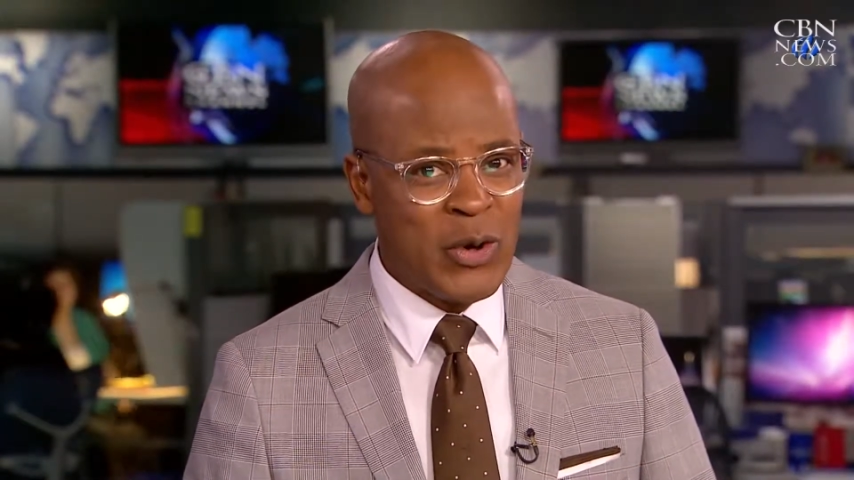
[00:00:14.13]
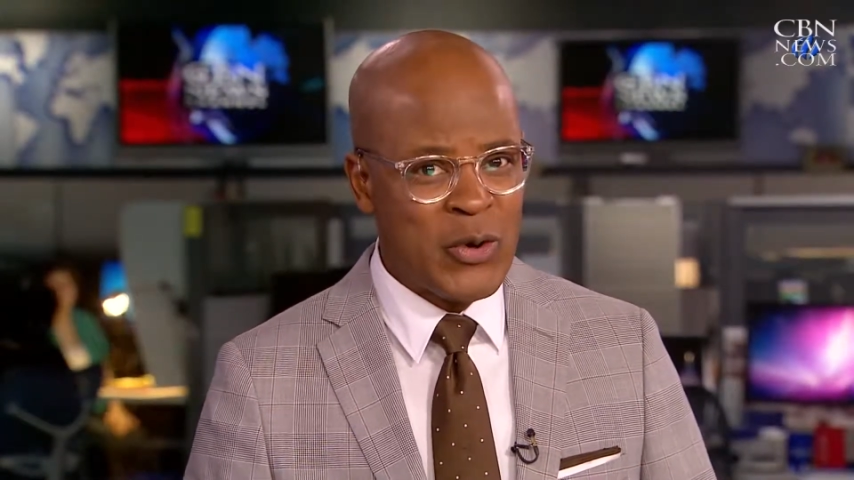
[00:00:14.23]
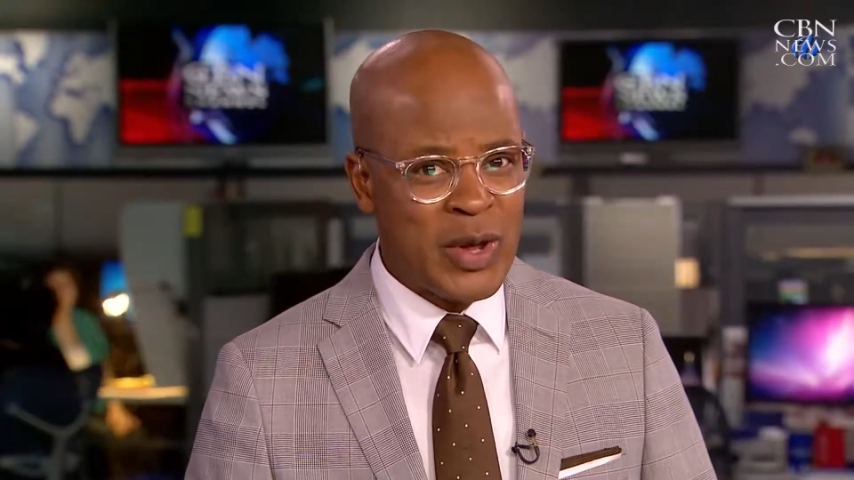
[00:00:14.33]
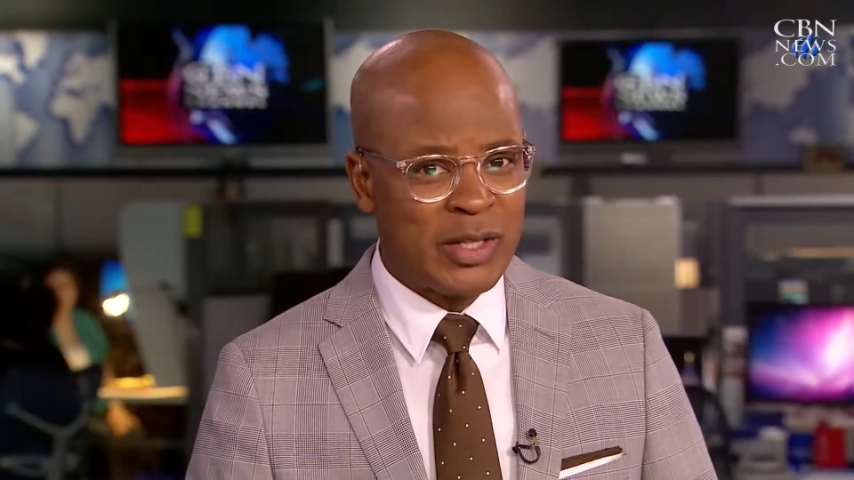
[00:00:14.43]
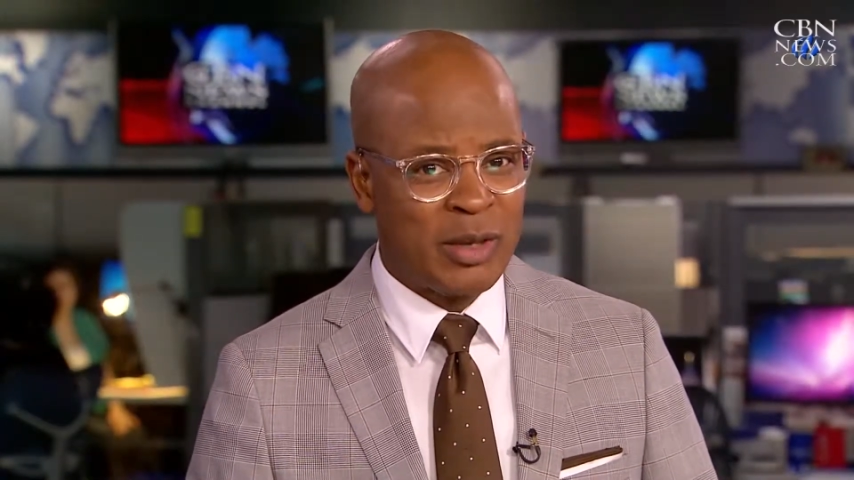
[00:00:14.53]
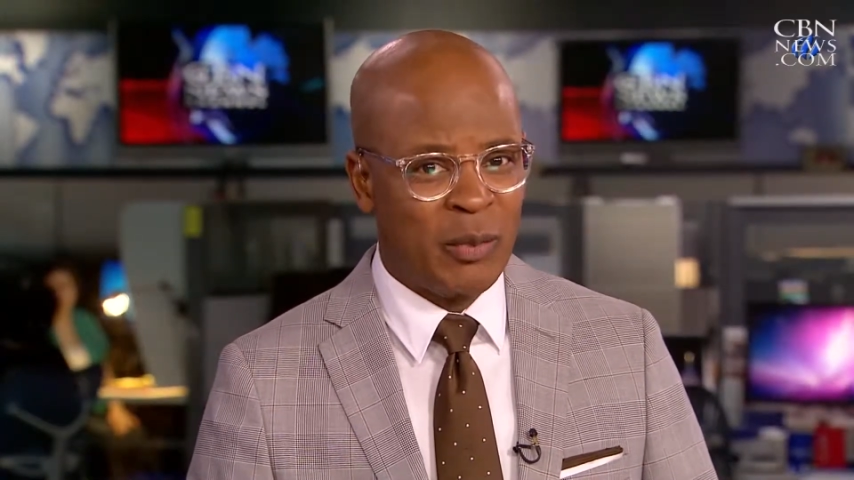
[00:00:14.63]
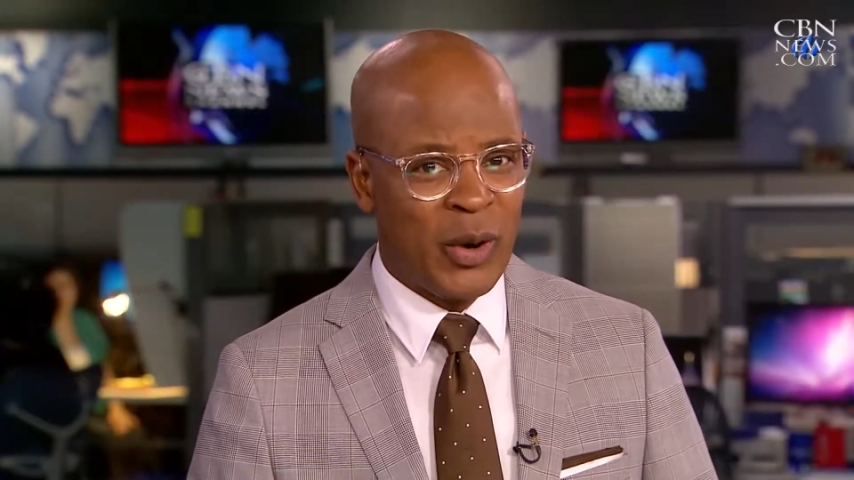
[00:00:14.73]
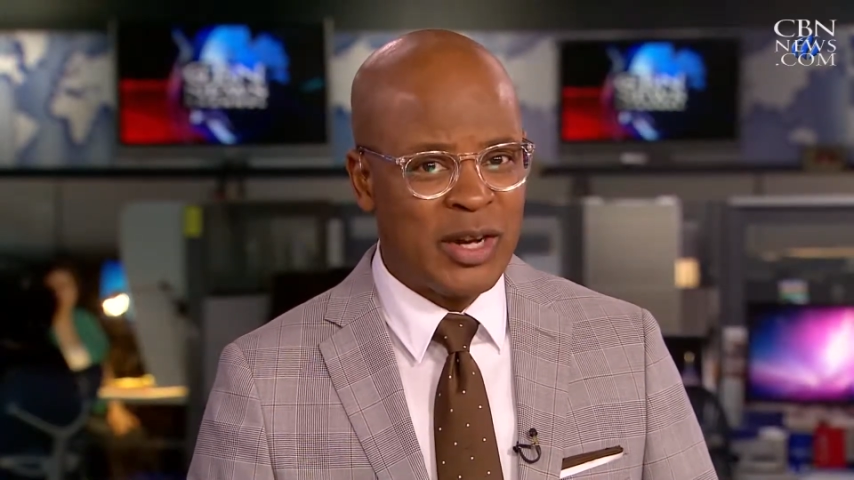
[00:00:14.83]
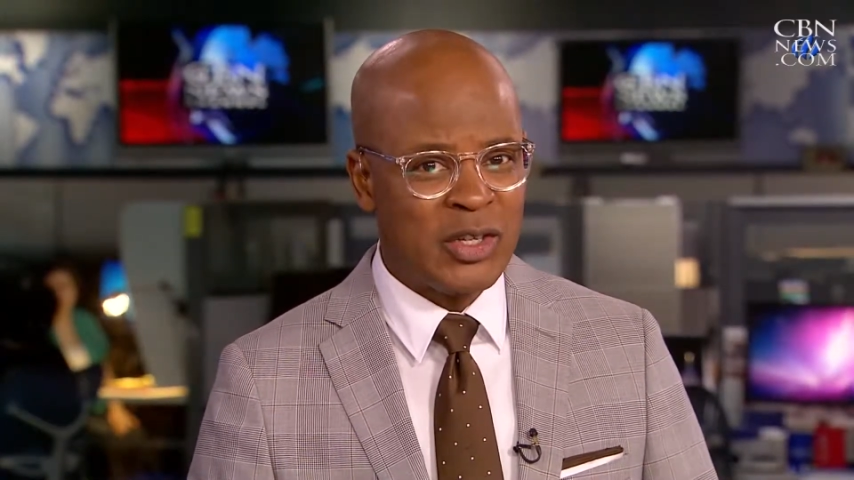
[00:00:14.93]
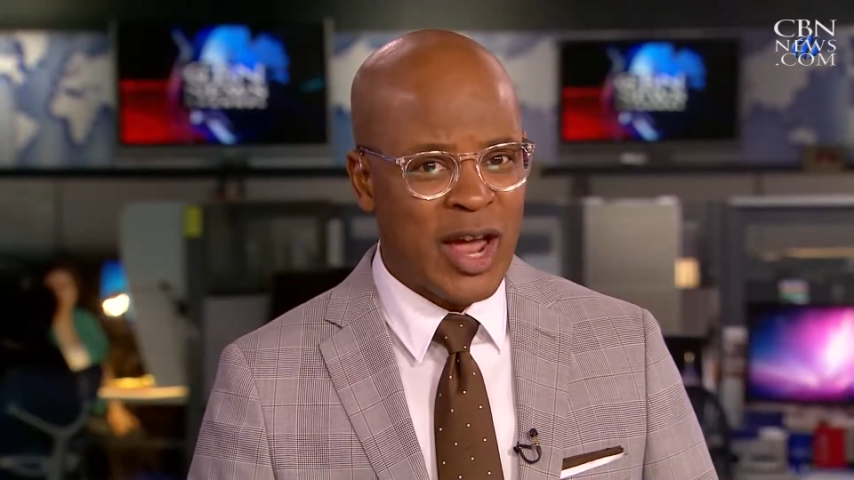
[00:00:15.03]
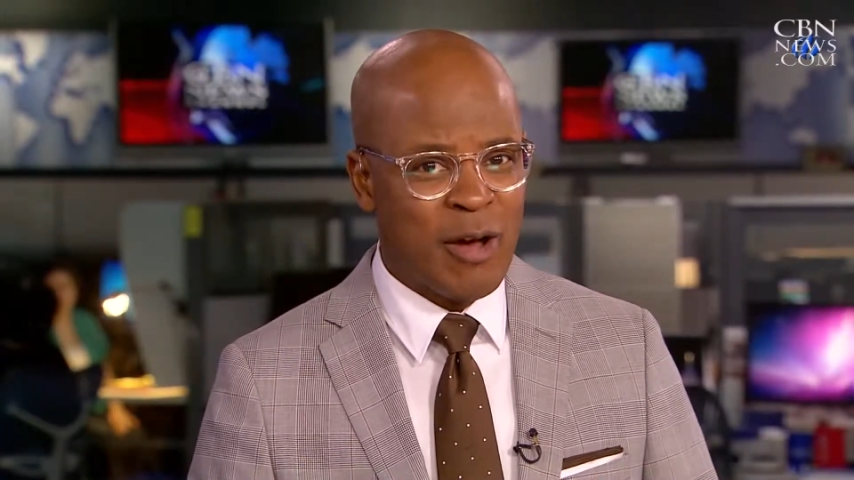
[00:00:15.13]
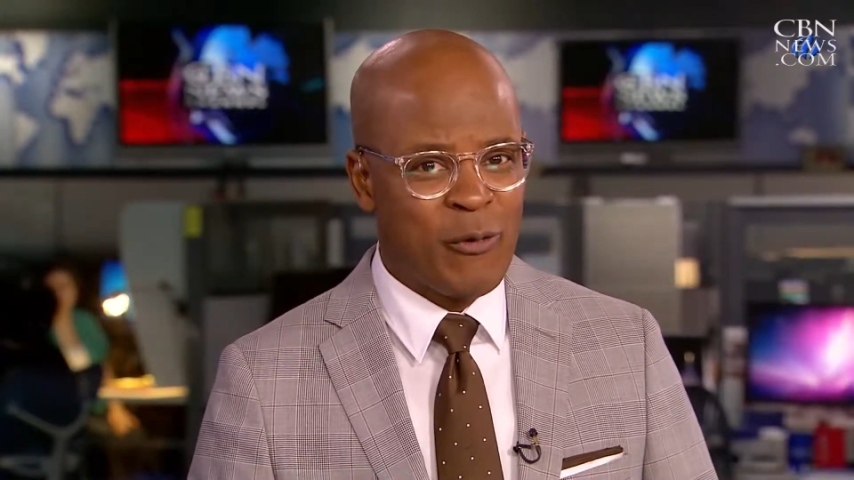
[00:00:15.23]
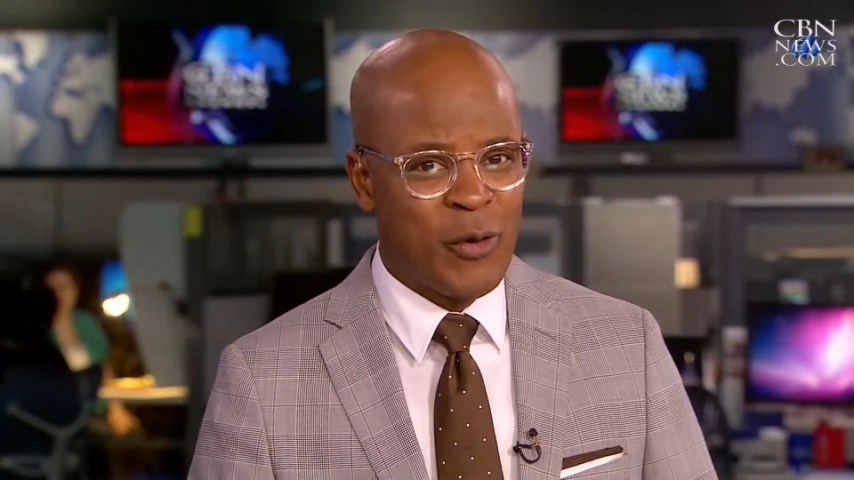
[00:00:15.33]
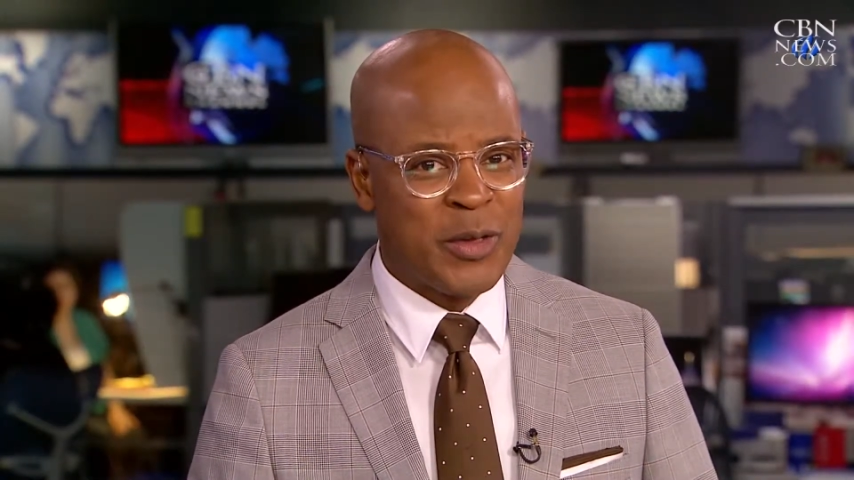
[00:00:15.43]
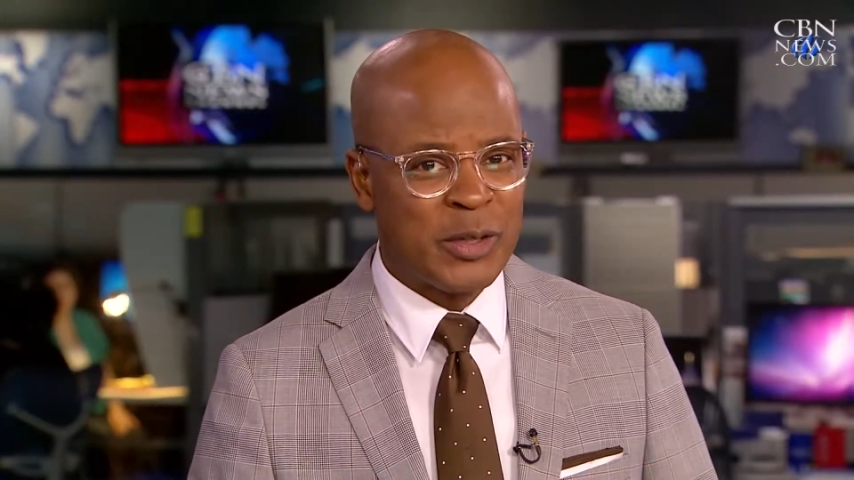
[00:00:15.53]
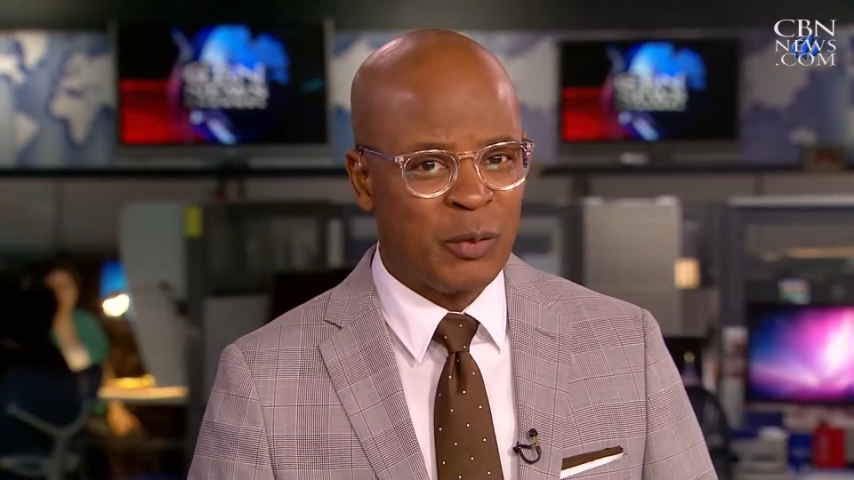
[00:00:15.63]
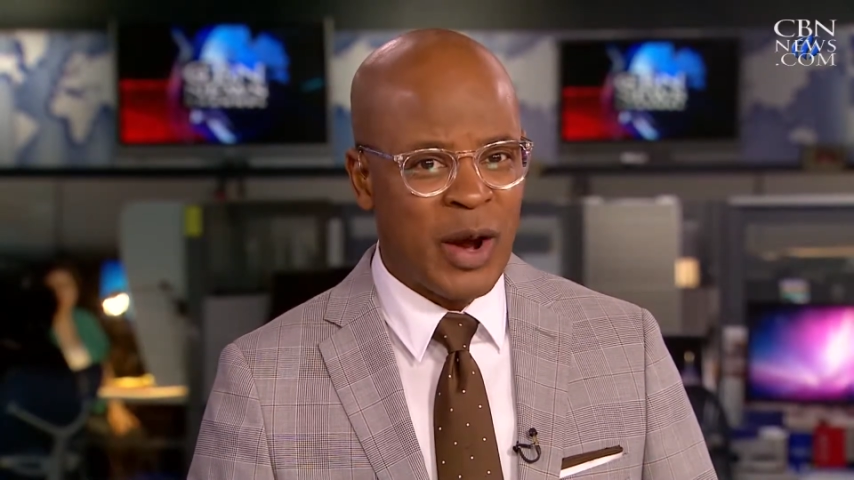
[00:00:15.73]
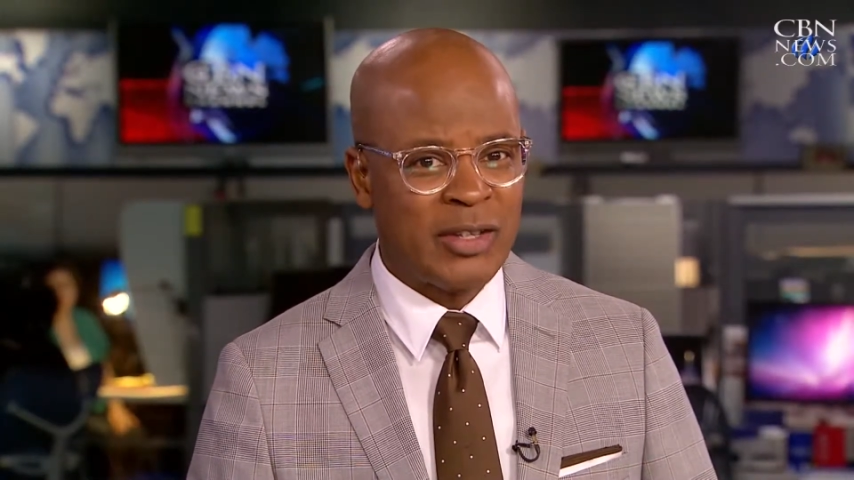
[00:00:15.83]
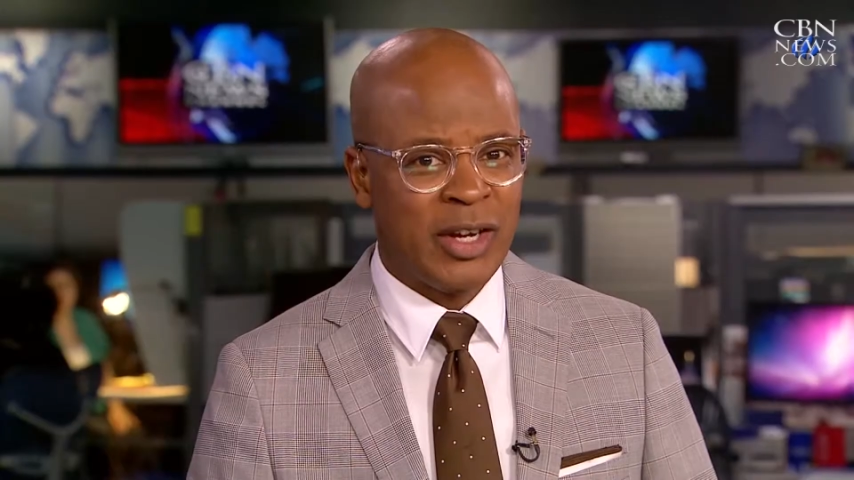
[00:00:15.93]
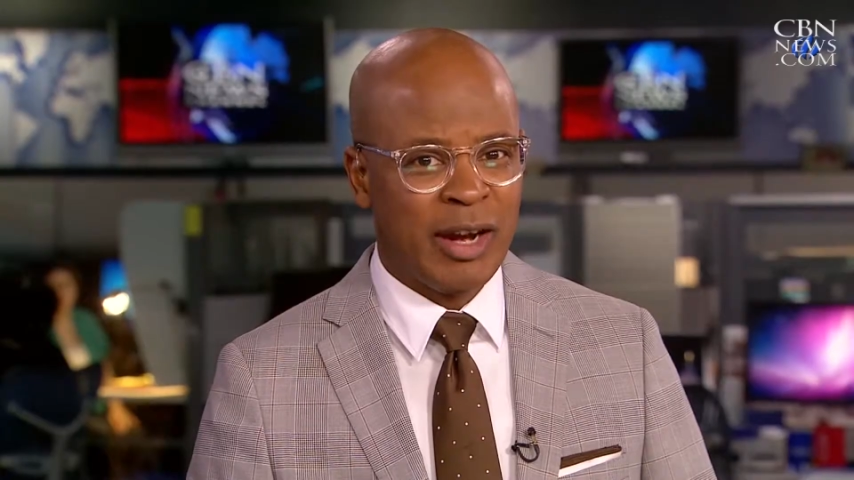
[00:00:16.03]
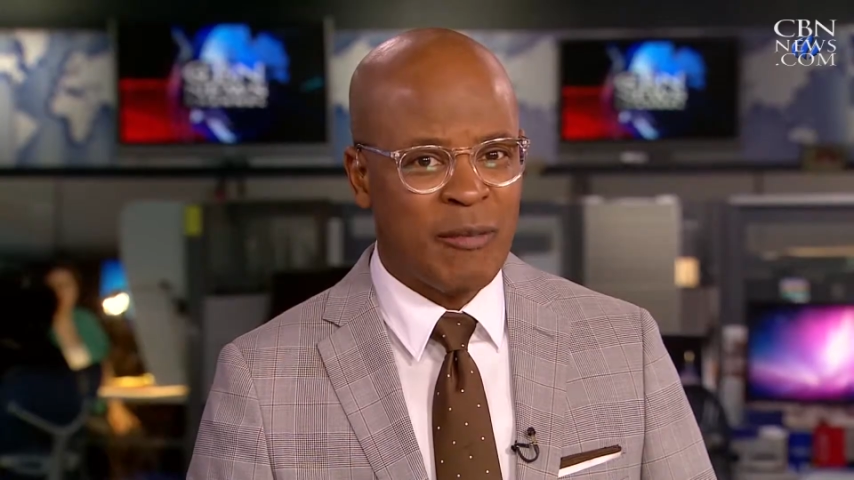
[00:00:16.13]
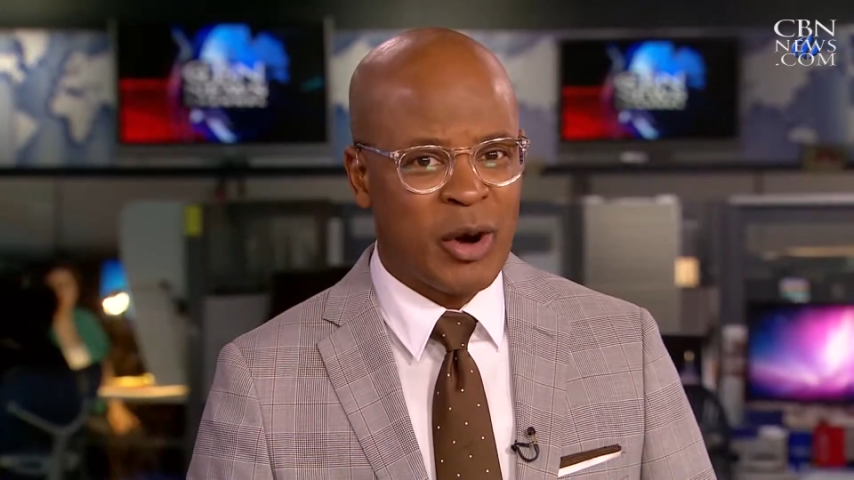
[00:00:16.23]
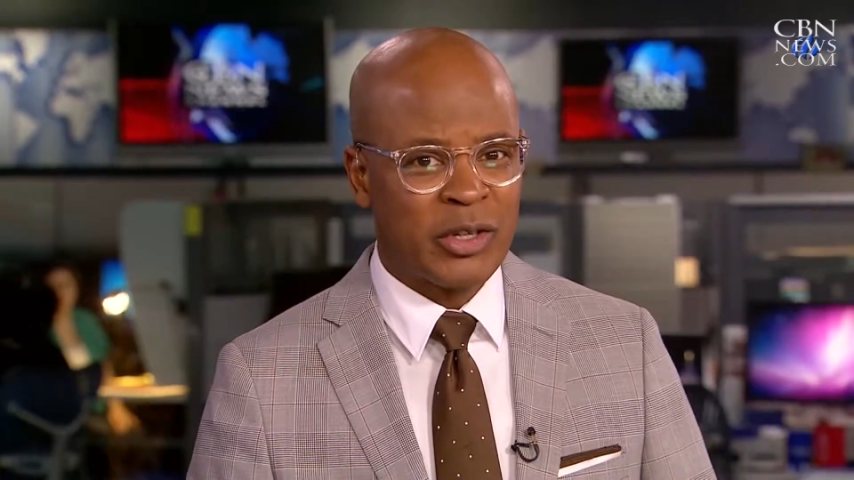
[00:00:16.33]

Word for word: who is the brainchild for this project. And Mark